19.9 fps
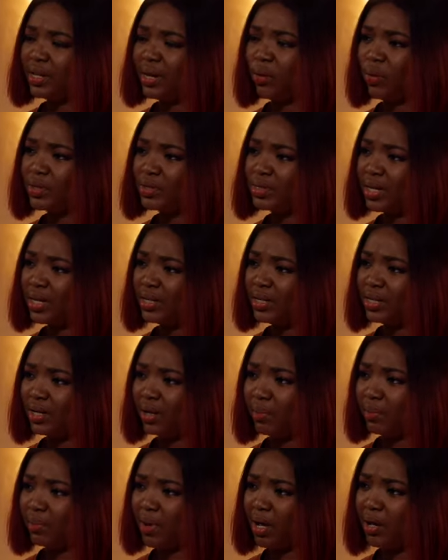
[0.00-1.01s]
Everything
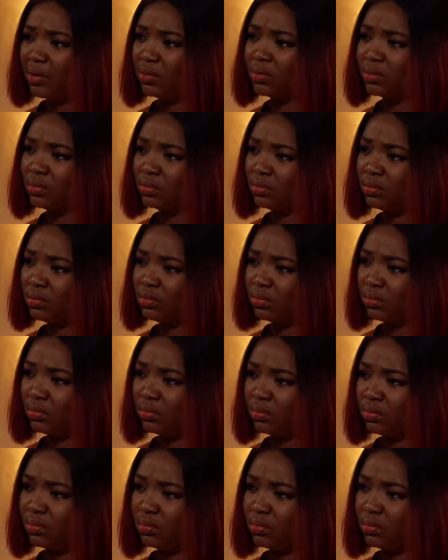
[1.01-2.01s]
I wanted in a
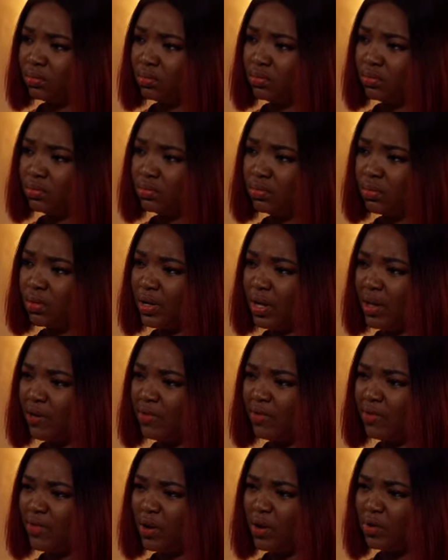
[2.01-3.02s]
man,
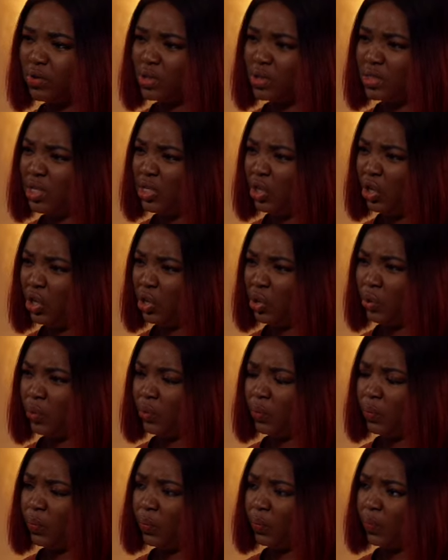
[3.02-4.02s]
I found
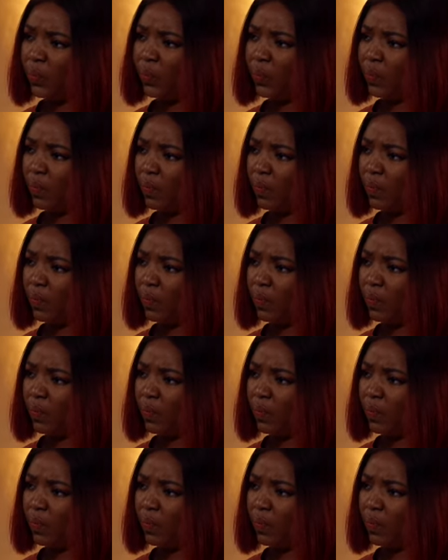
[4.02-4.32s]
it in